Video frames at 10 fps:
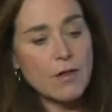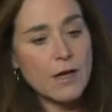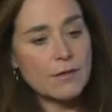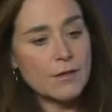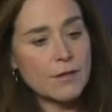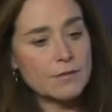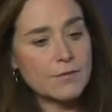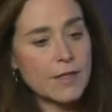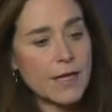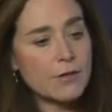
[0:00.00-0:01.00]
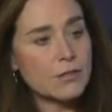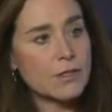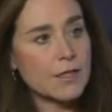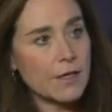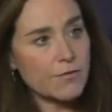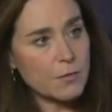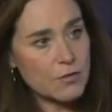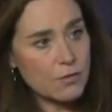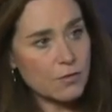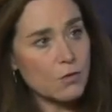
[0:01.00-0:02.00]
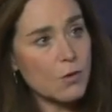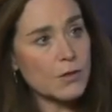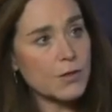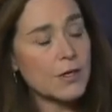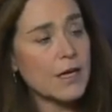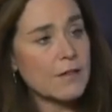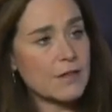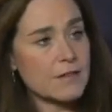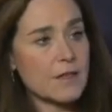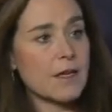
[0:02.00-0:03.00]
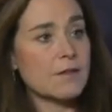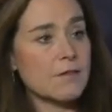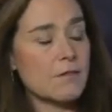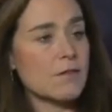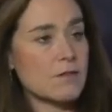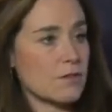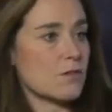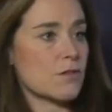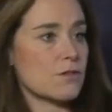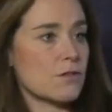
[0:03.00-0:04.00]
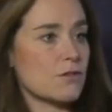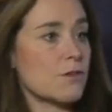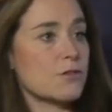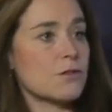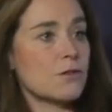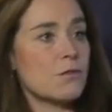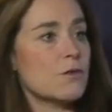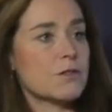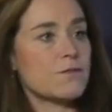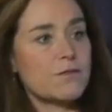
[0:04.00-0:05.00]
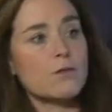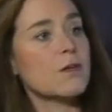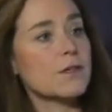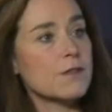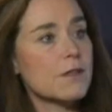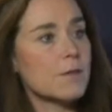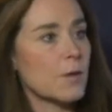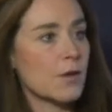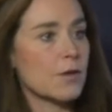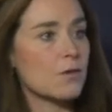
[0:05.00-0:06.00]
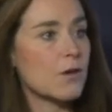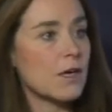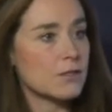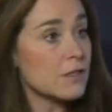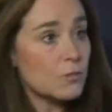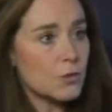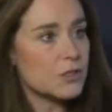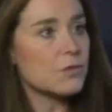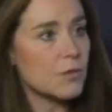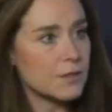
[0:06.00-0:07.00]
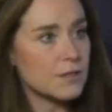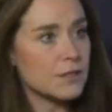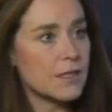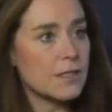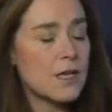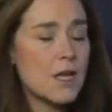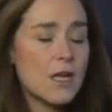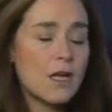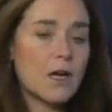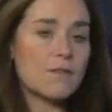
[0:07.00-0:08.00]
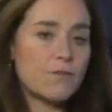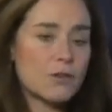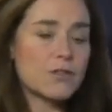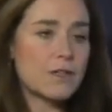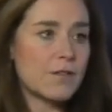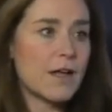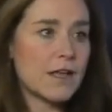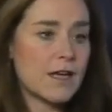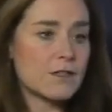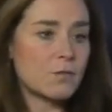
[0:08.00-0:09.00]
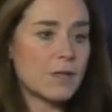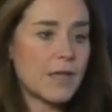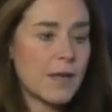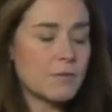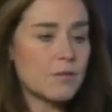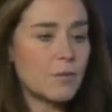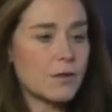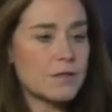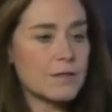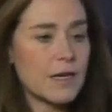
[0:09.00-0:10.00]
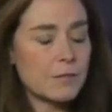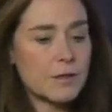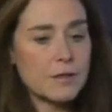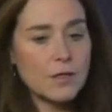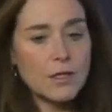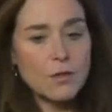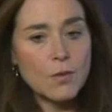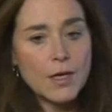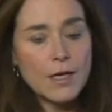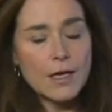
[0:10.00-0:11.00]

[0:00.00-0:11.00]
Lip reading: lot of energy from a certain quarter that said this is just a Trojan horse for a parking garage, and which it wasn't. And unfortunately, in that case, when it came to the Board of Selectmen, you know,